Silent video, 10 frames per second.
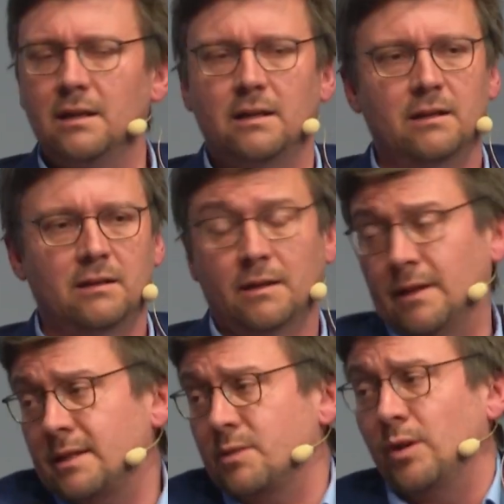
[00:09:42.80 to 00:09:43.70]

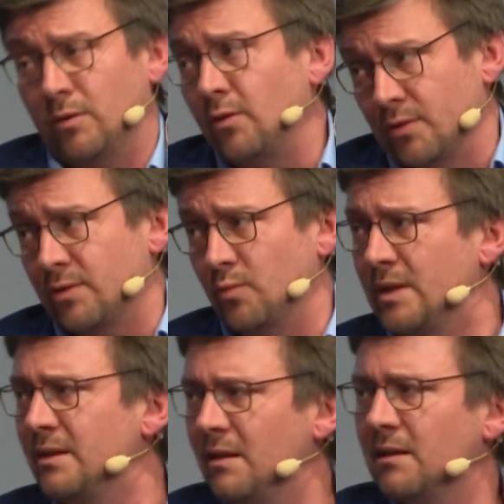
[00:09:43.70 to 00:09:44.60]
That's where also
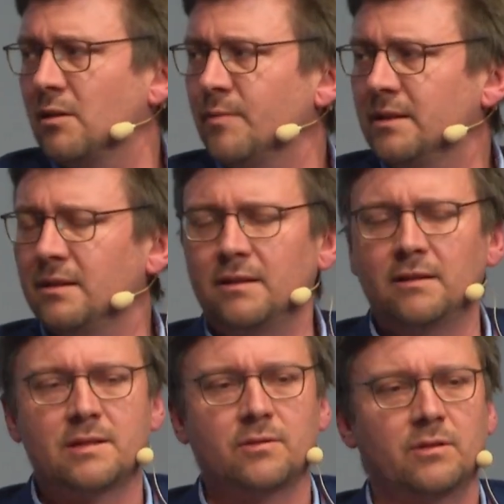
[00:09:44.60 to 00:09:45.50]
we come in
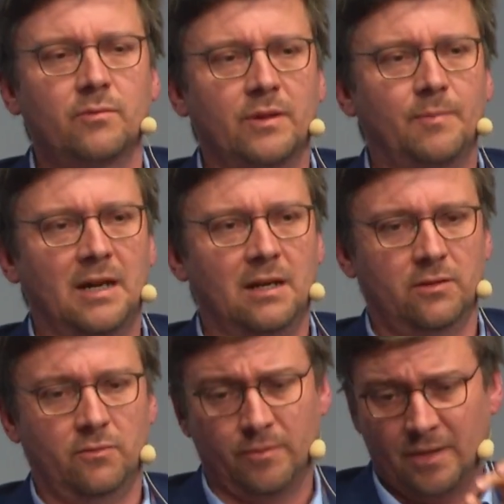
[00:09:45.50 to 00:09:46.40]
the story with
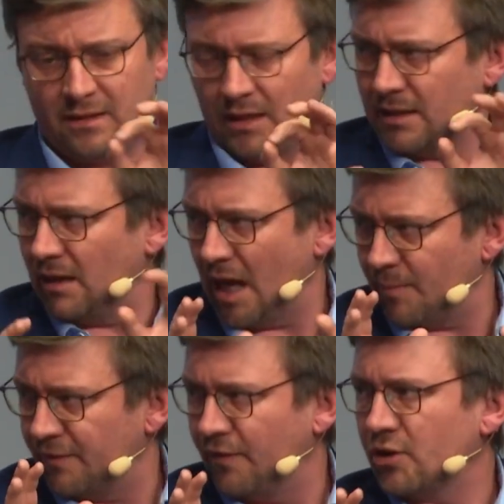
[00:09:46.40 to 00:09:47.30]
Paleo. We make like
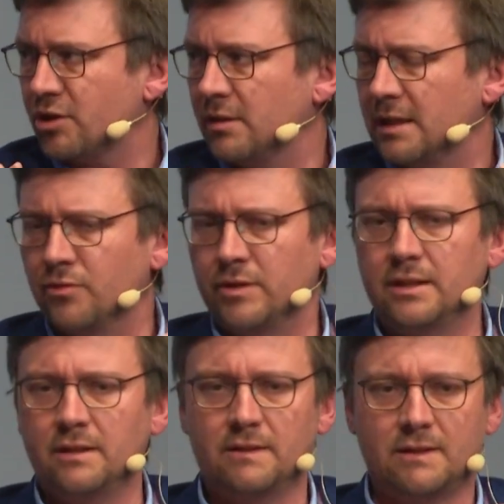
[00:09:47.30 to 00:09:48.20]
hyper-functional
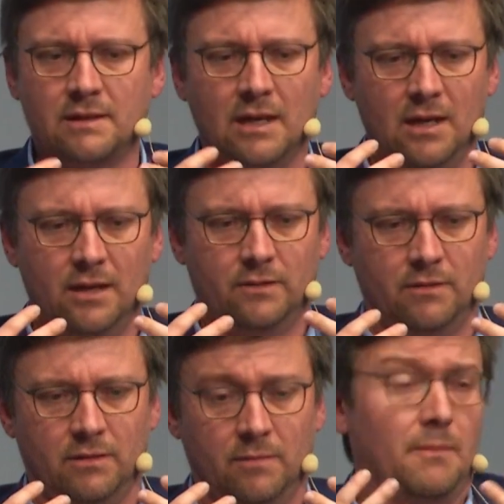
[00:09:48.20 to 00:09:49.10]
ingredients,
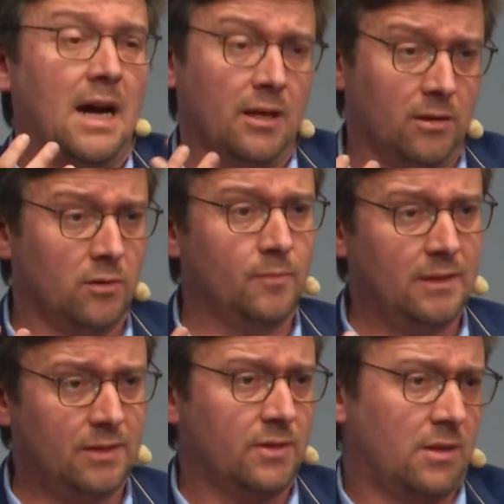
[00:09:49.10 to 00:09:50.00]

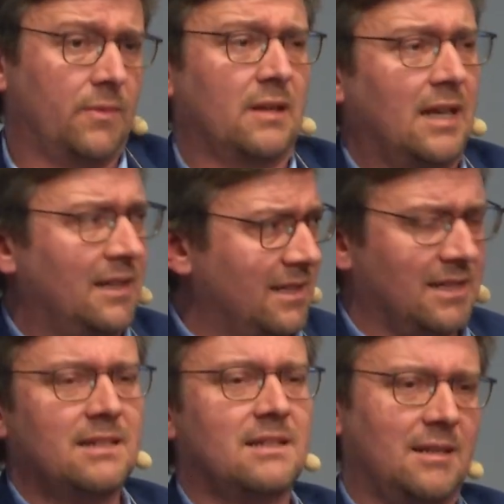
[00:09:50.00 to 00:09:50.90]
myoglobin, so something that
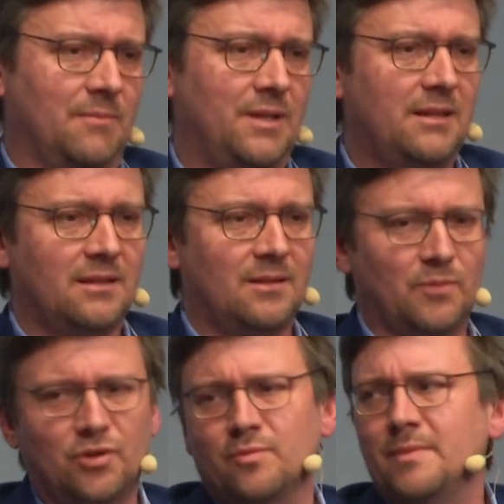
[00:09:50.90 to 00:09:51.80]
exists in meat,
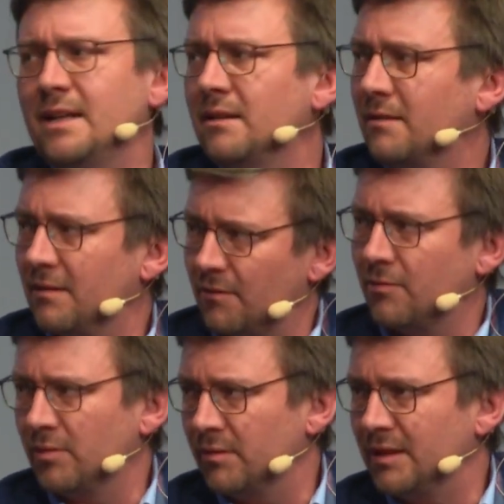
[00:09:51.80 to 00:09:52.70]
but you make it
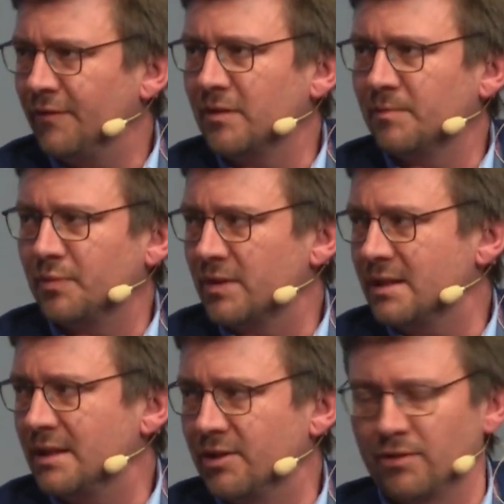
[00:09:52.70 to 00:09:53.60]
through a different
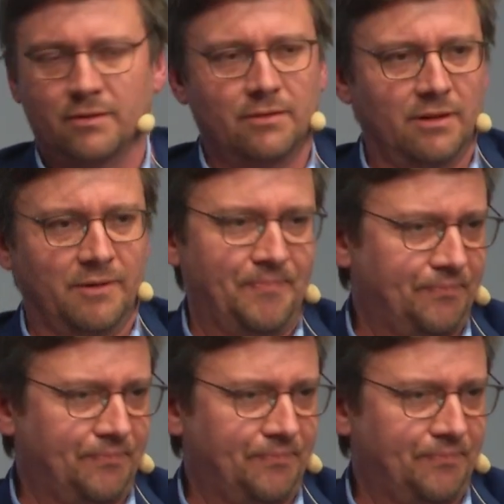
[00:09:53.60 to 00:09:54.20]
procedure.